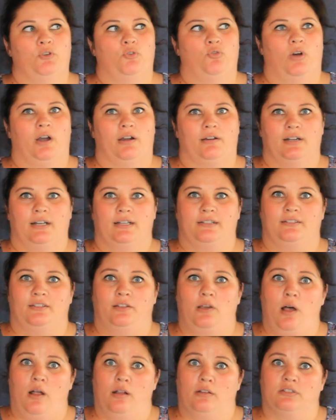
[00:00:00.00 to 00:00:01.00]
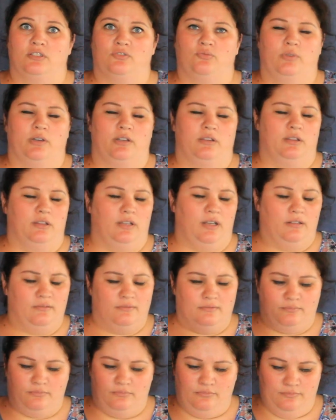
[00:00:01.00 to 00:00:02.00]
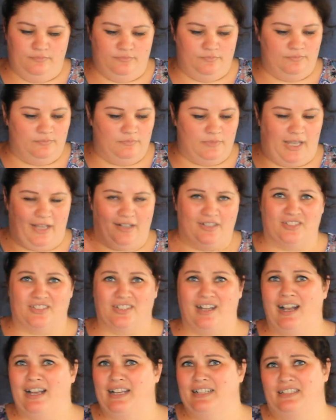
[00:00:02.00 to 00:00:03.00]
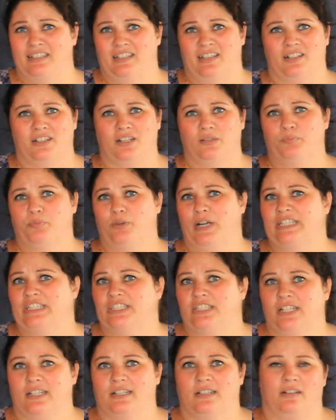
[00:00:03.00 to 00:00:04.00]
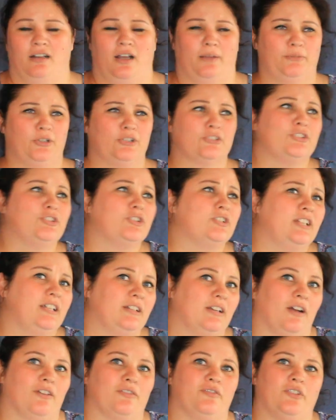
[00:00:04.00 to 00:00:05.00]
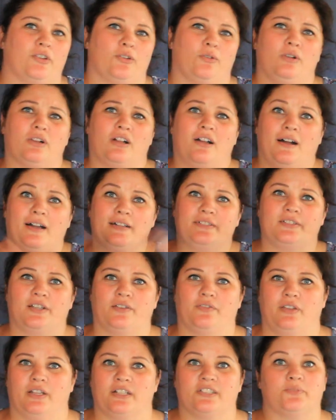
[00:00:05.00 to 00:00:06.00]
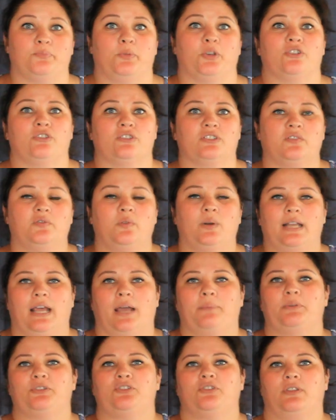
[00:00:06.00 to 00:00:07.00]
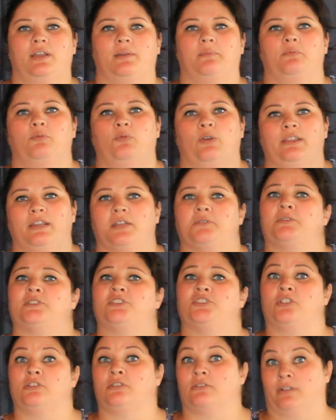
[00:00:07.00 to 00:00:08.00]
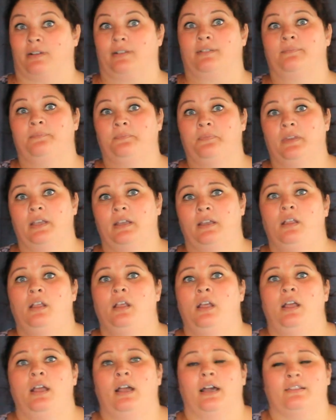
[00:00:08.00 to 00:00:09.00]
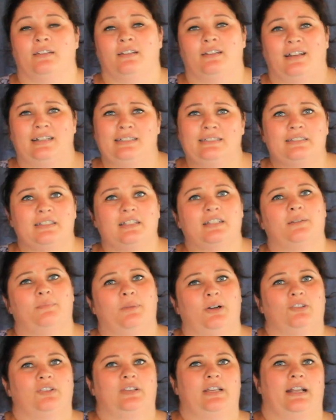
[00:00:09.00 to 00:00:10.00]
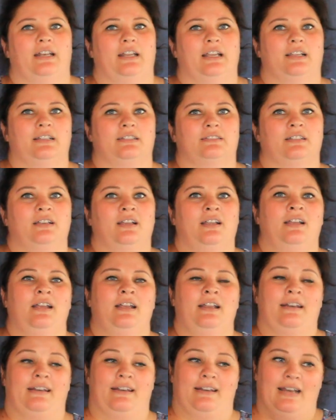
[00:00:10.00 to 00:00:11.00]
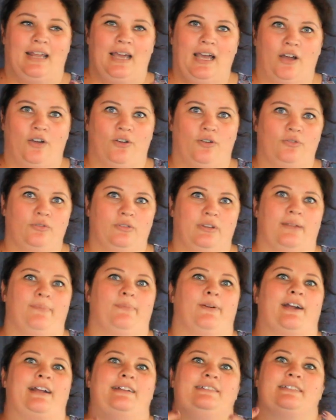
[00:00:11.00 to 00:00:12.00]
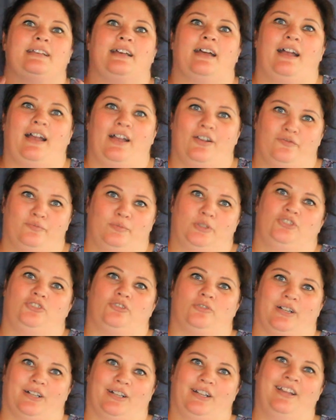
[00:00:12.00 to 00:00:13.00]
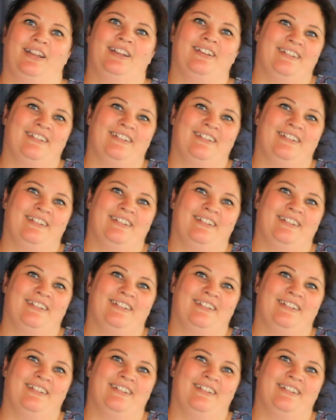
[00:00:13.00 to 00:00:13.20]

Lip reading: who are adults with anxiety and depression and I'm not good enough and all kinds of things because of what happened to them when they were children. And the nice thing about that is now their brains have matured.